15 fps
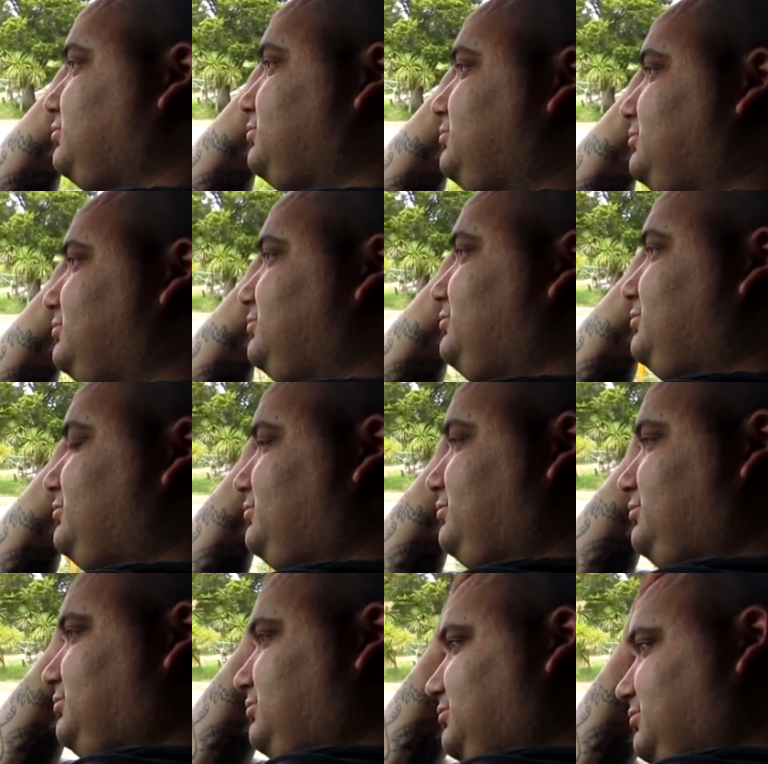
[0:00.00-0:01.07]
I've told you
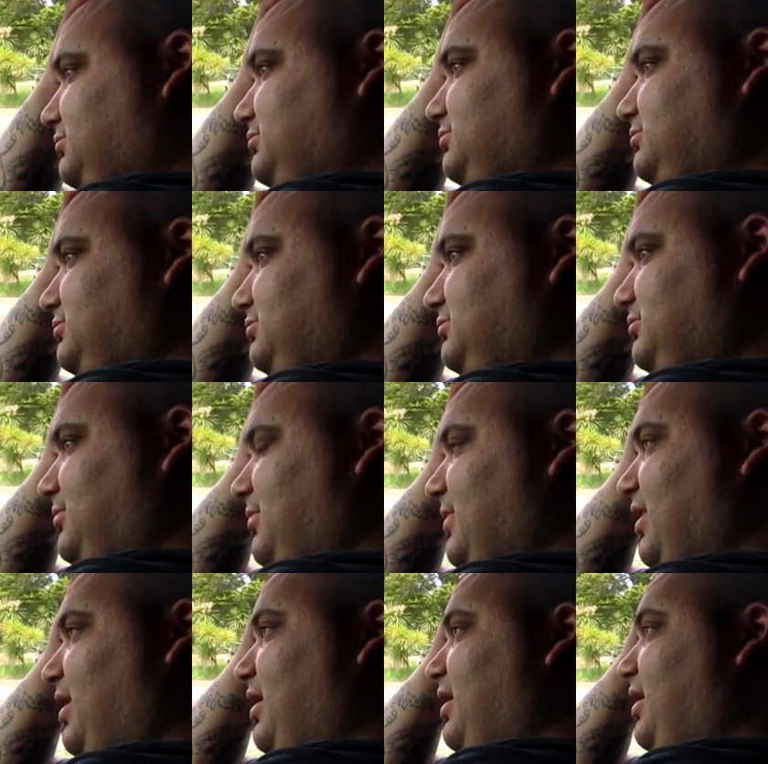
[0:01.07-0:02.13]
already twice we
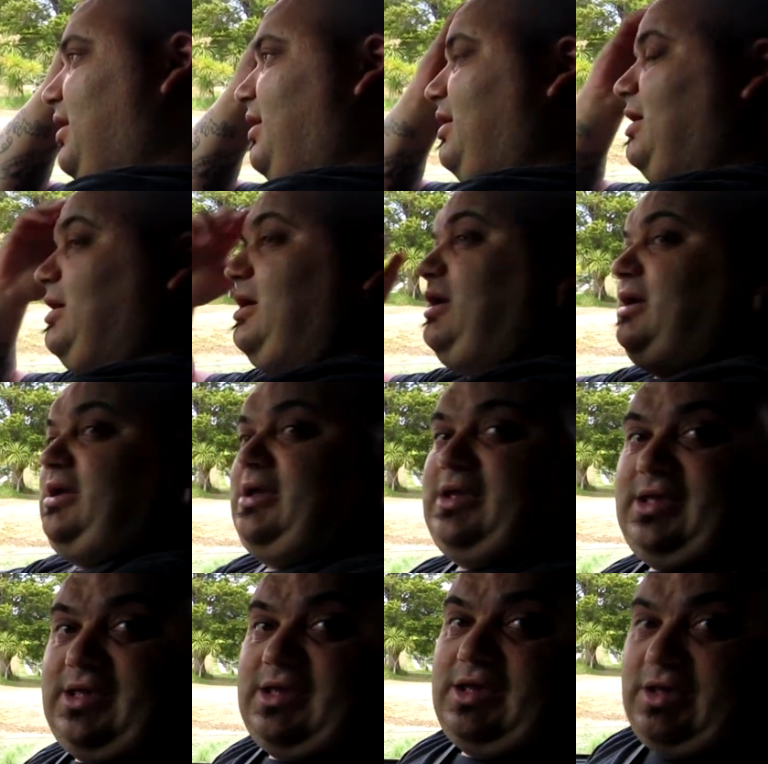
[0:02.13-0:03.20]
can turn back.
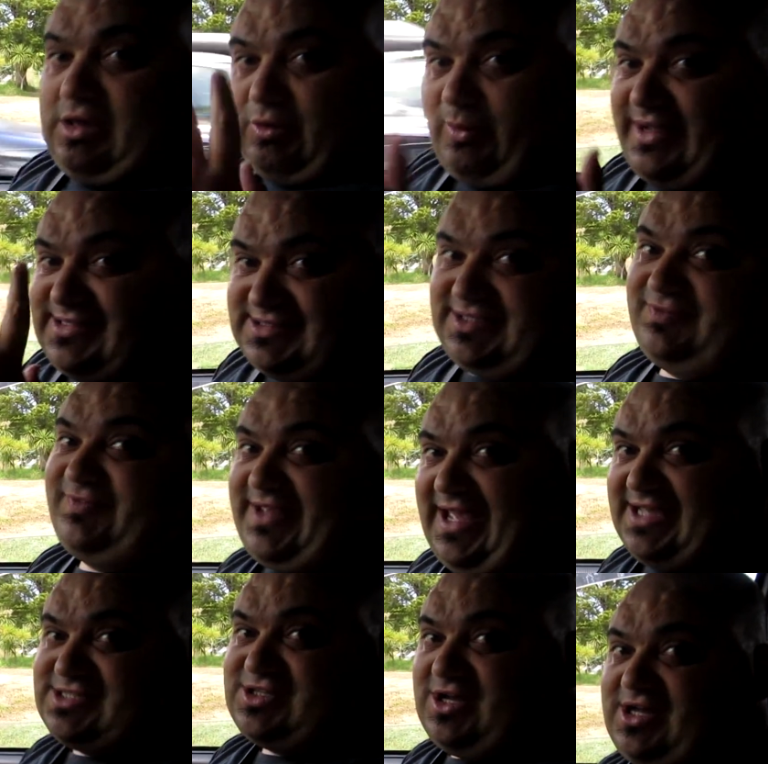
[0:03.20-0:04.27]
A waste of
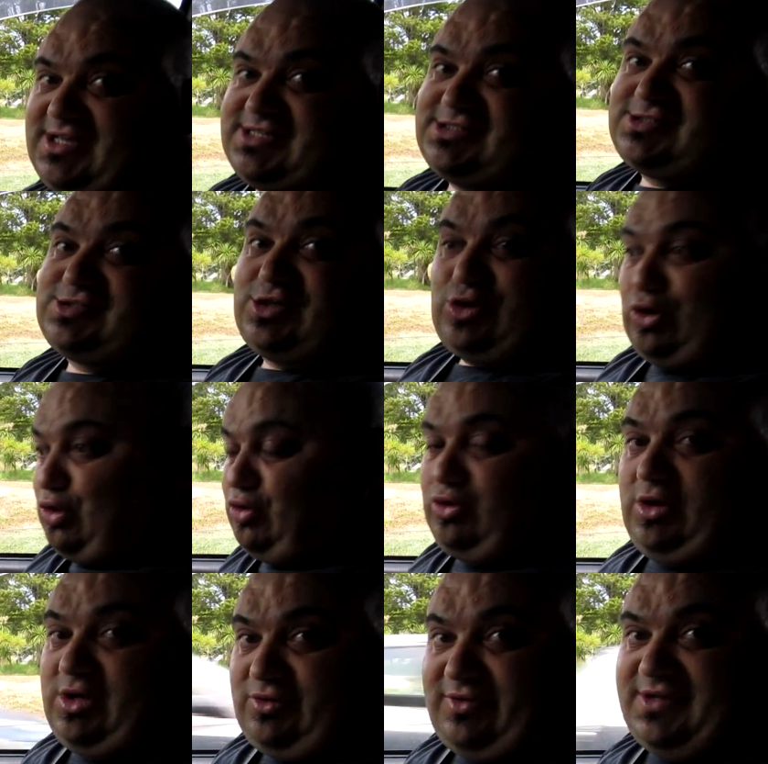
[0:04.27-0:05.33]
gas, guys.
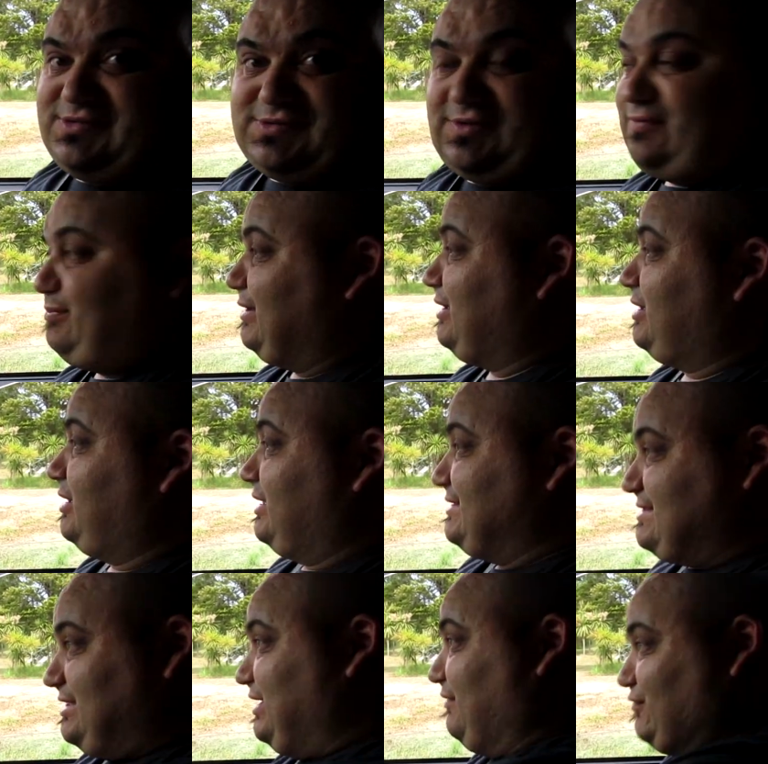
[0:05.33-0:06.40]
Who agrees with me?
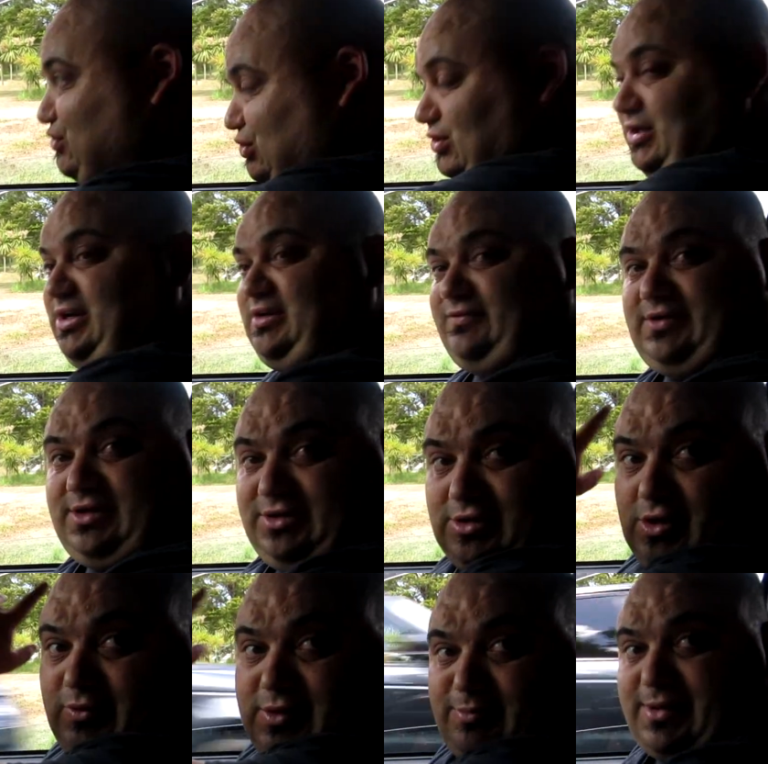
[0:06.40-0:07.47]
Instead of turning
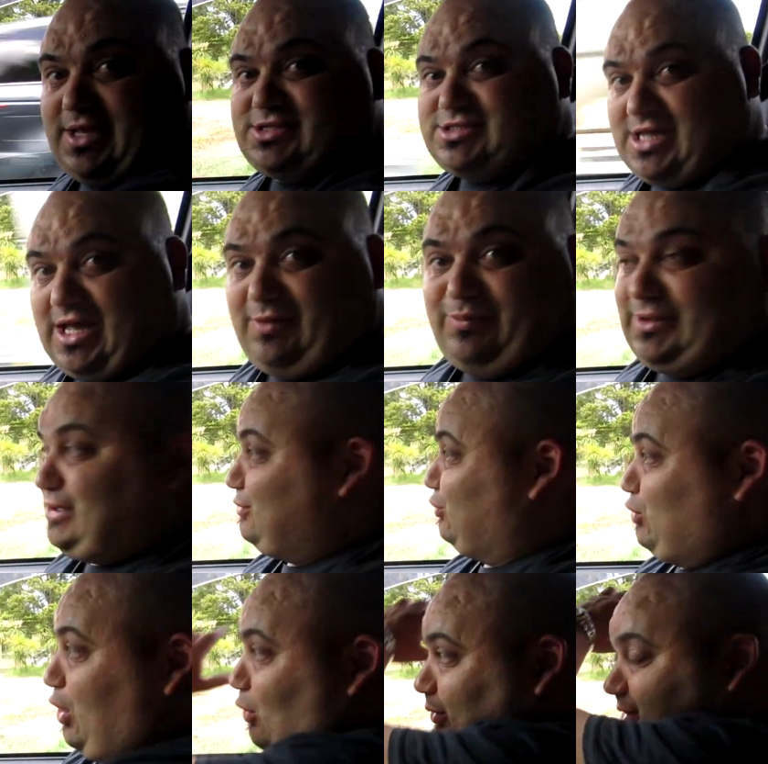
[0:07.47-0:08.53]
around going back to Albany
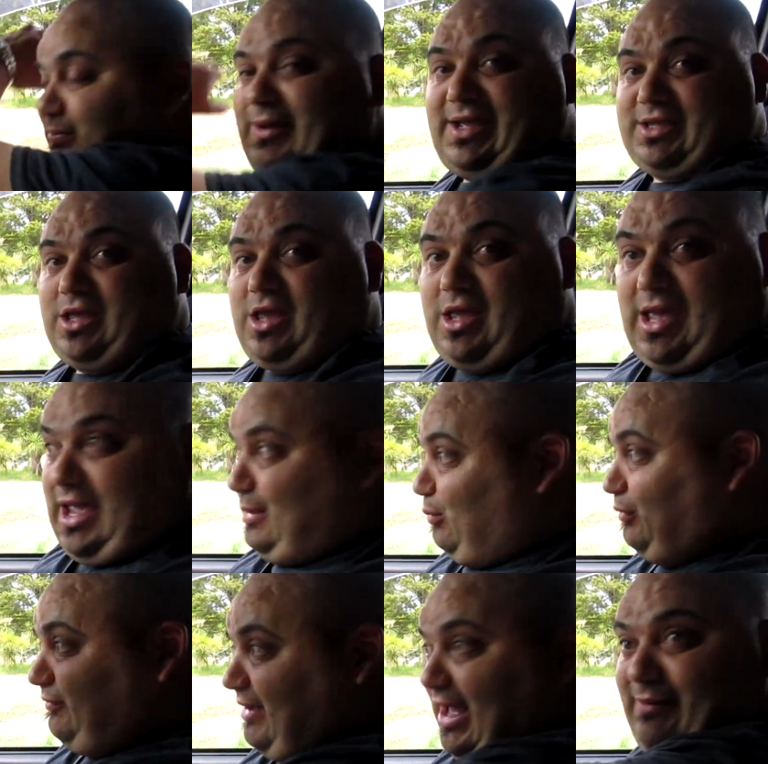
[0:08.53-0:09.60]
or going back
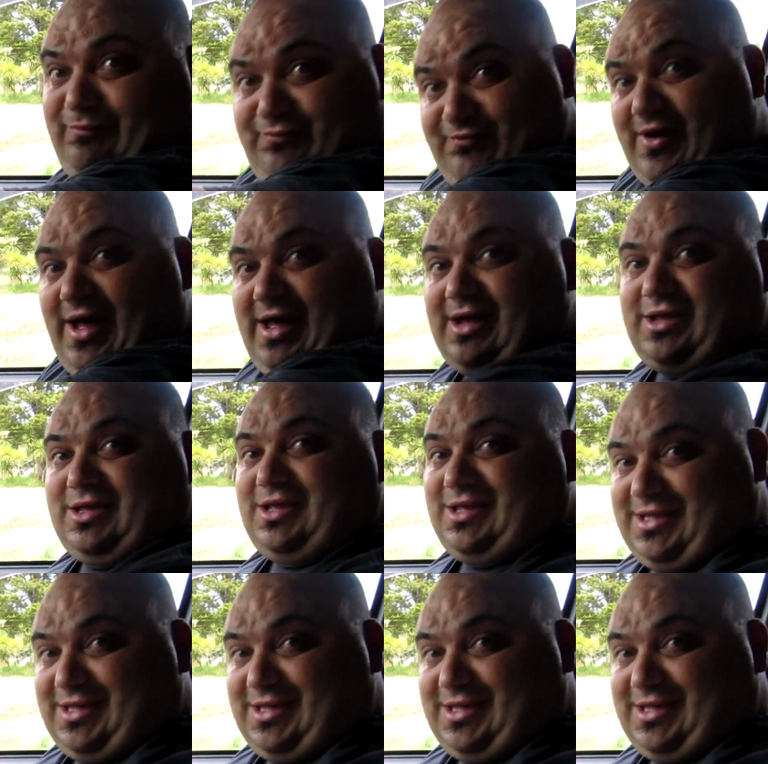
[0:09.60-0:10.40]
and we've come far.